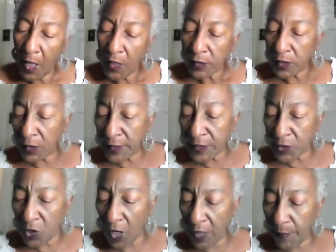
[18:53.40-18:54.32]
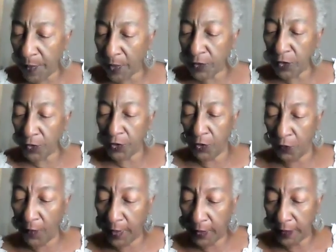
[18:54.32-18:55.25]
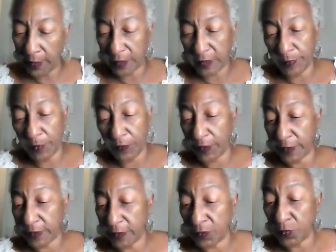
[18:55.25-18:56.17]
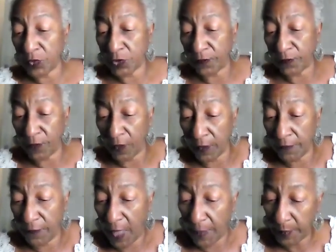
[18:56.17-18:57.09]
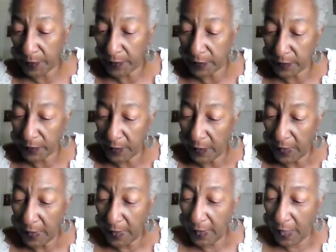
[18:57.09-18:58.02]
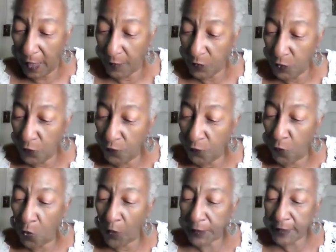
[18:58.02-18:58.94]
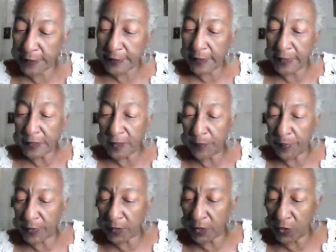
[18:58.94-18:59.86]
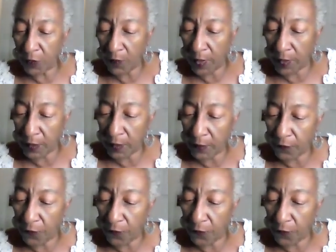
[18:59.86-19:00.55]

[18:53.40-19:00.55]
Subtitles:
So let's talk about your curating experiences, which are very fabulous. You've worked as an independent curator.